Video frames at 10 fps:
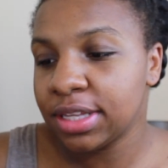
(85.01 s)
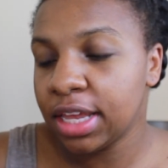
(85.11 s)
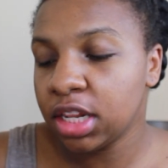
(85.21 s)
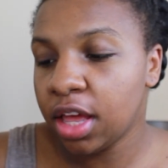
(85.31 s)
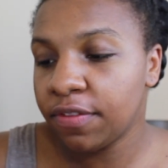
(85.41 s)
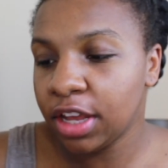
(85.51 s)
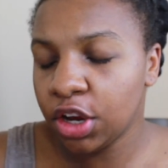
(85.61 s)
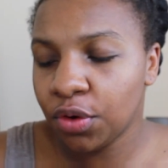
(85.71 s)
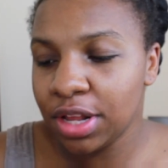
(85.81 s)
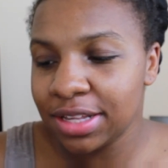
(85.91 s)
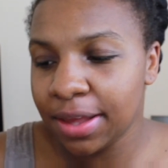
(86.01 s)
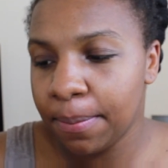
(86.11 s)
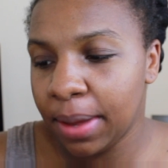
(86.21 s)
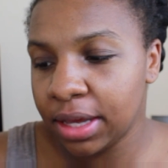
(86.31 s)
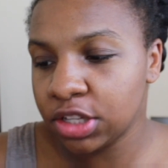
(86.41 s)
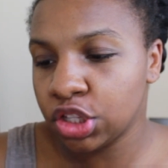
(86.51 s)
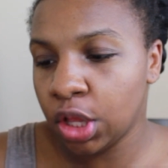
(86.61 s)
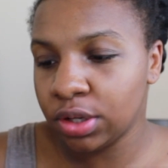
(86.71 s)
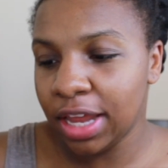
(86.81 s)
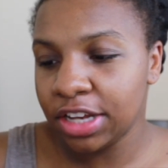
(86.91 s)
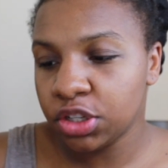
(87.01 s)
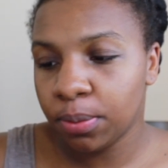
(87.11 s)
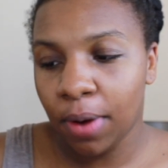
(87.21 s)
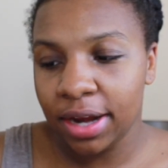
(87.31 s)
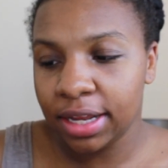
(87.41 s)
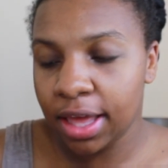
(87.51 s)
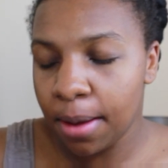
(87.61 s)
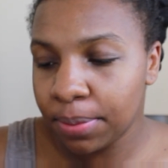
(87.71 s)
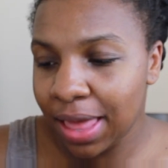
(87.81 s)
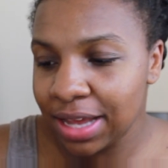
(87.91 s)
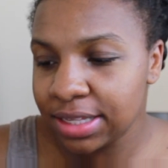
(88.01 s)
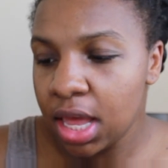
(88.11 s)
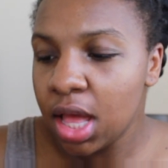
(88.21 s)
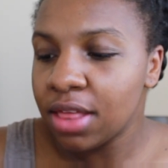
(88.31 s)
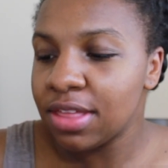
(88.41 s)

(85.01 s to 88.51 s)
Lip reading: skin loving ingredients and BECCA's Glow Nectar Brightening Complex.